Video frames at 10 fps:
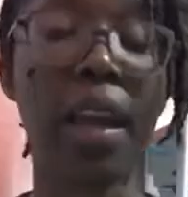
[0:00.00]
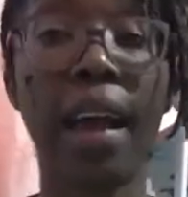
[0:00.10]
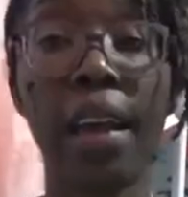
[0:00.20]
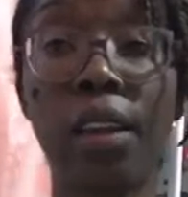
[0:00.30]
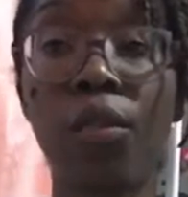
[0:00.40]

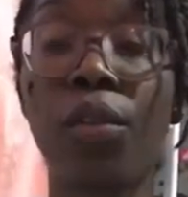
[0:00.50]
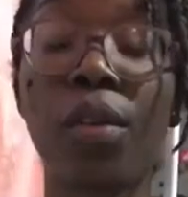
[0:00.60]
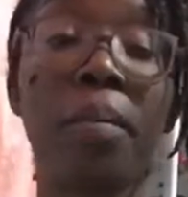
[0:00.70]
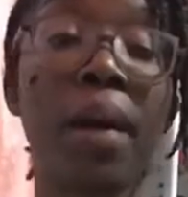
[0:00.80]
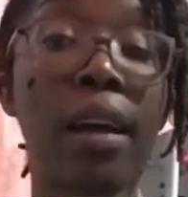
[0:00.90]
And then for the
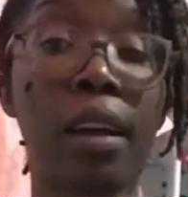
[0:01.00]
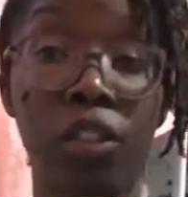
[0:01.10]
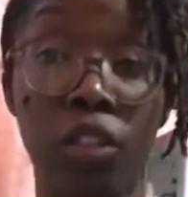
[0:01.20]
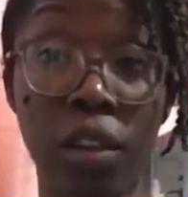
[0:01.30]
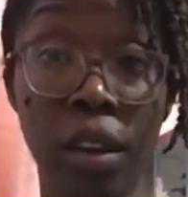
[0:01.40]
back I
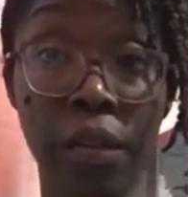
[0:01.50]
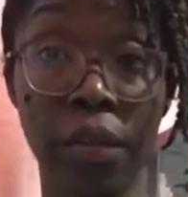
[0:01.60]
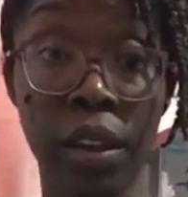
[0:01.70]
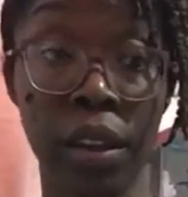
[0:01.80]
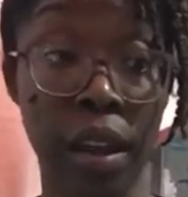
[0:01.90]
just left
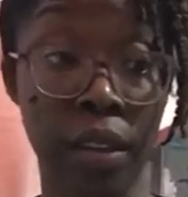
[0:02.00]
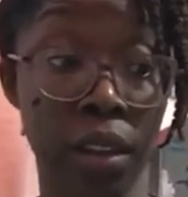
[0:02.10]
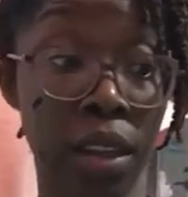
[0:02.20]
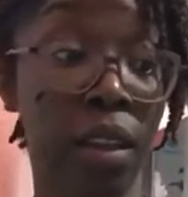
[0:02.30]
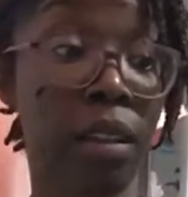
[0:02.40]
it as
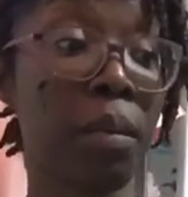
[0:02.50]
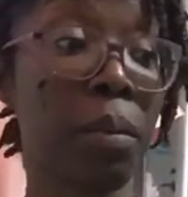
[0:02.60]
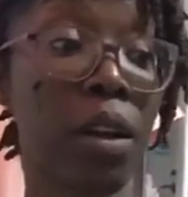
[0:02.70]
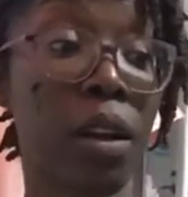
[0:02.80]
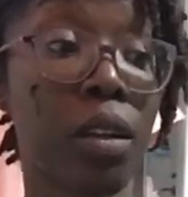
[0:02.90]
is
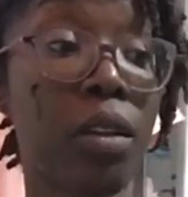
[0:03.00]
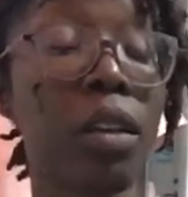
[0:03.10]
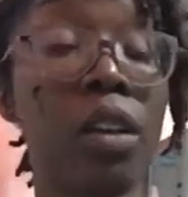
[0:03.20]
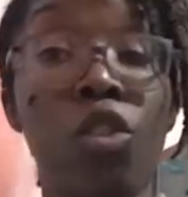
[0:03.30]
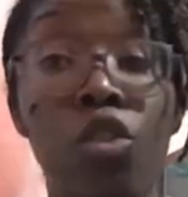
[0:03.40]
because
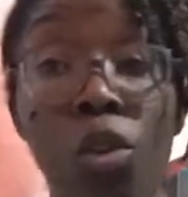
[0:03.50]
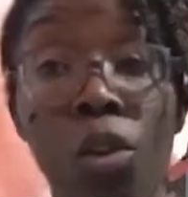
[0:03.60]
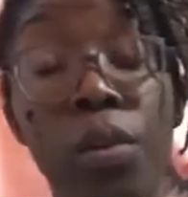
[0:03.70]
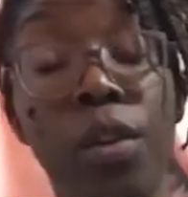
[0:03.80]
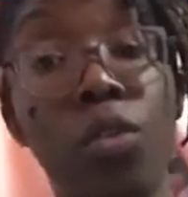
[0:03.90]
it is
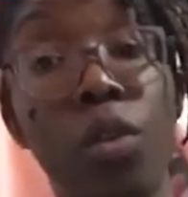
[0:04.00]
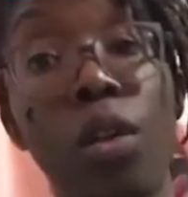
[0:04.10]
always,